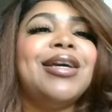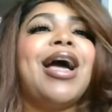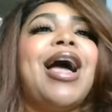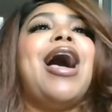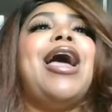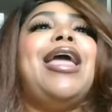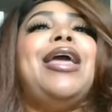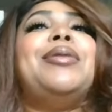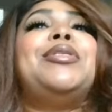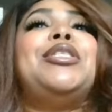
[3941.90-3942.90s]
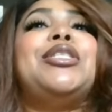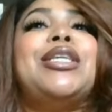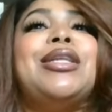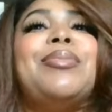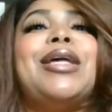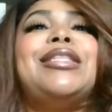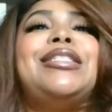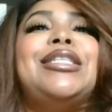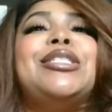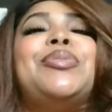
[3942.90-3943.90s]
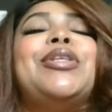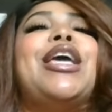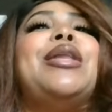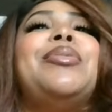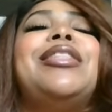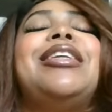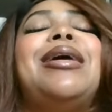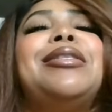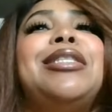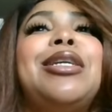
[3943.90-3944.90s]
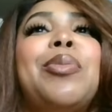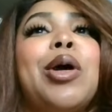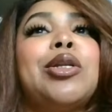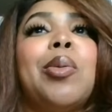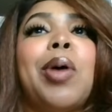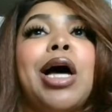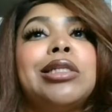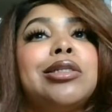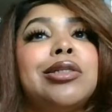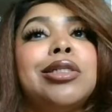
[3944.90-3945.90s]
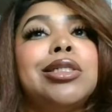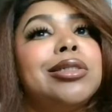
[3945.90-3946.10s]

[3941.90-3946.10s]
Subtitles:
I am still thinking about the chicken spaghetti, but then I was thinking about the pasta.